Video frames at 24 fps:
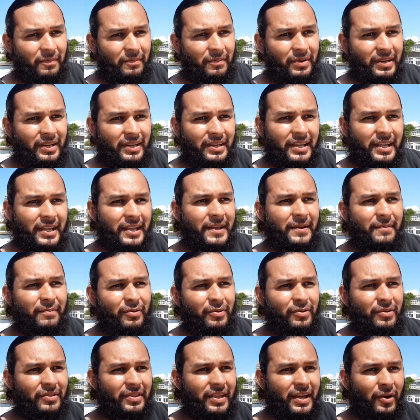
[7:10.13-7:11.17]
But in
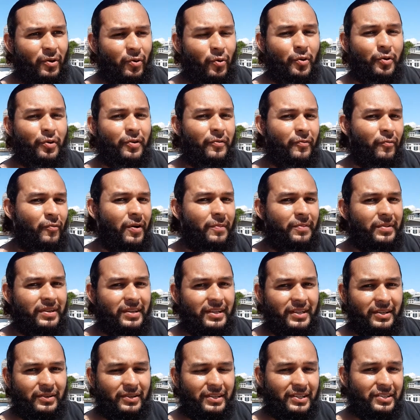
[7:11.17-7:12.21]
Hebrew, that Court of
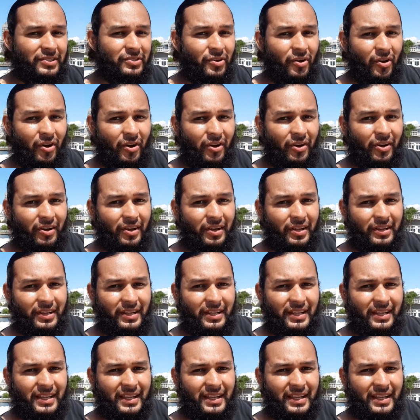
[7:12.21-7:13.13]
Women is called